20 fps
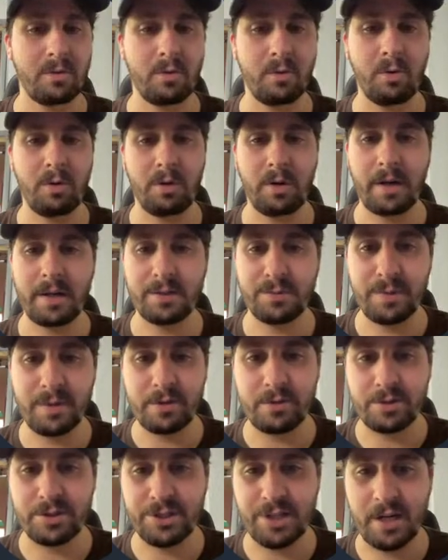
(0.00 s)
Or I guess we could
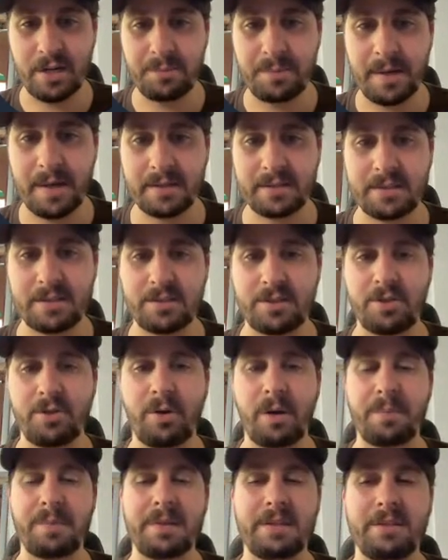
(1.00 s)
use checkboxes too.
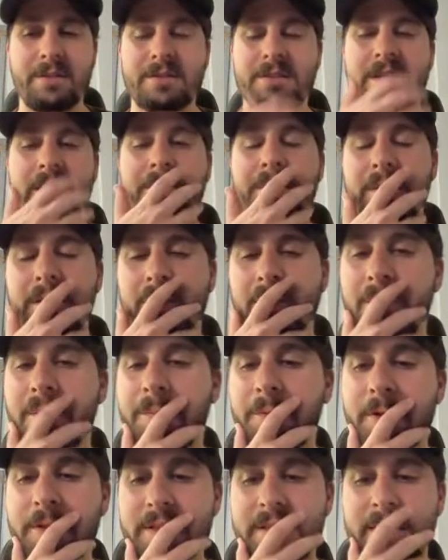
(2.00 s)
I mean, doesn't that make a little bit
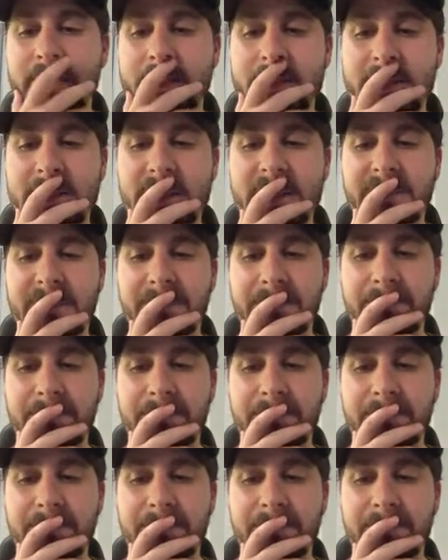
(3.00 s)
more sense?